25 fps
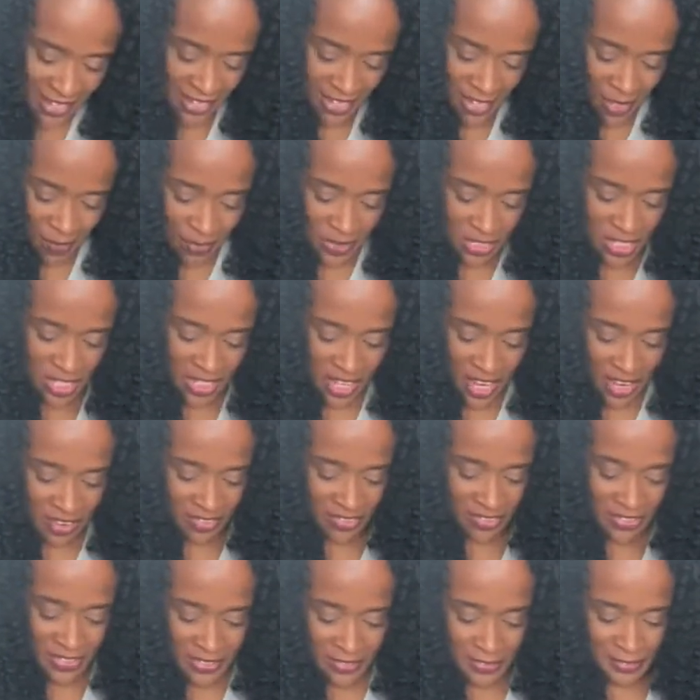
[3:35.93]
am a chef.
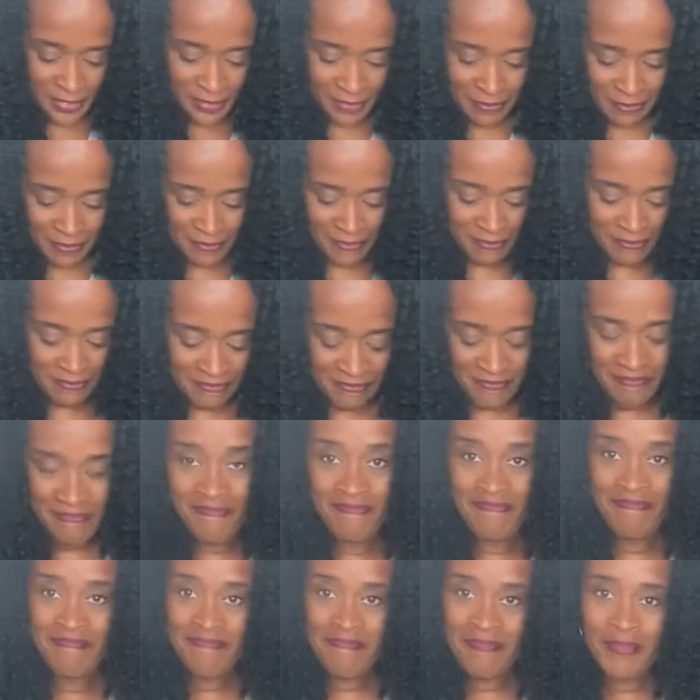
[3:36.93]

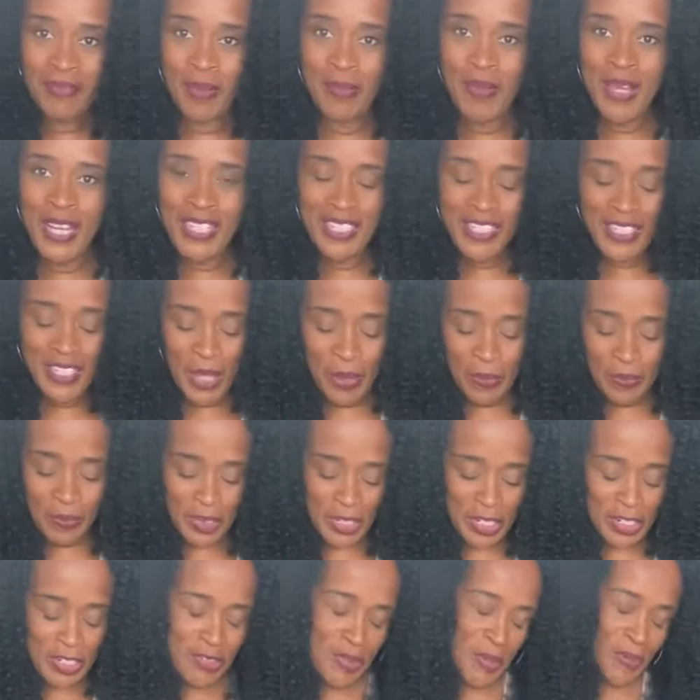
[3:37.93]
Maybe I should
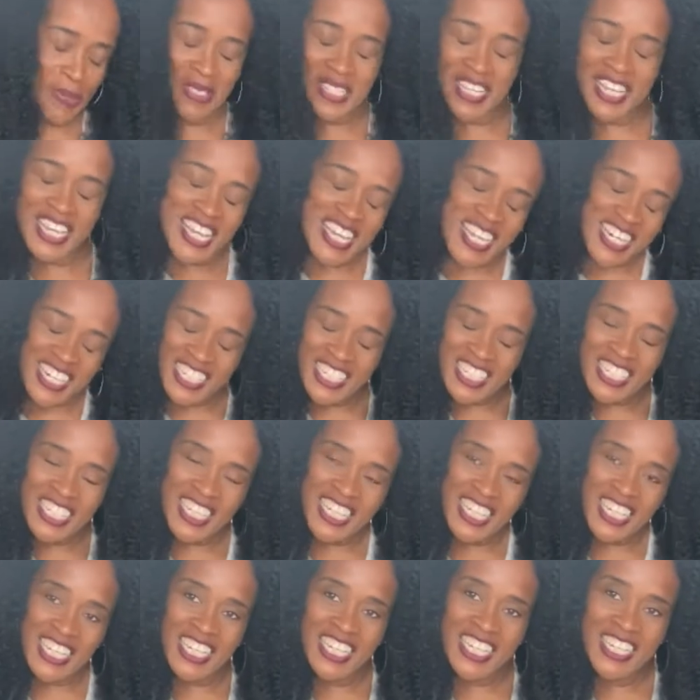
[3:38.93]
book a trip to
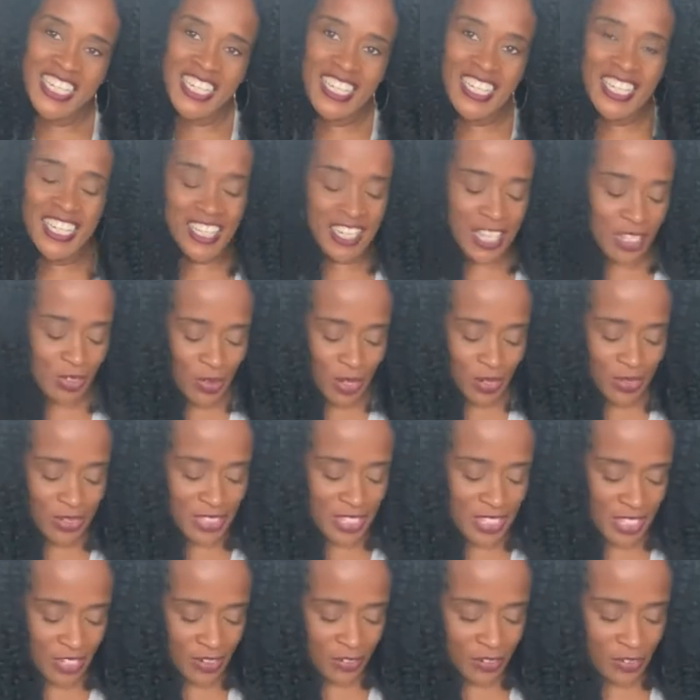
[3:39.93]
Italy. That's what I was
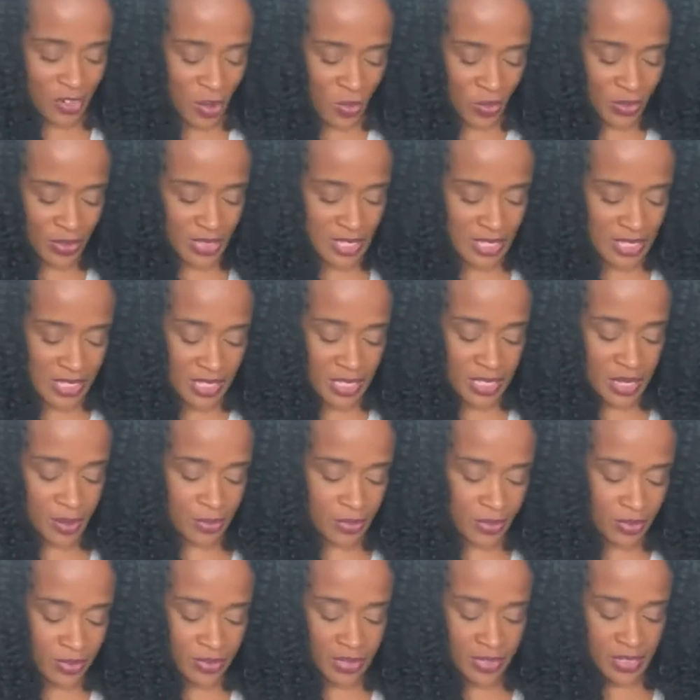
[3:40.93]
thinking of going this
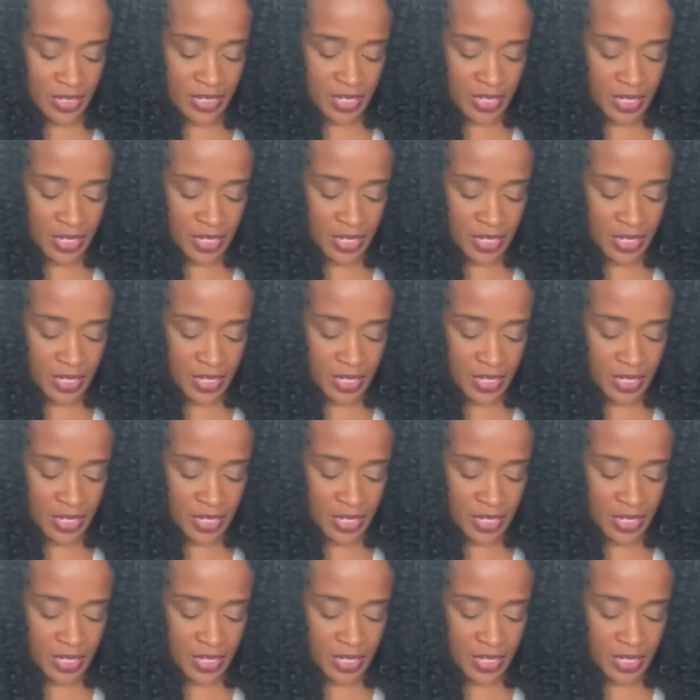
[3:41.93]
summer.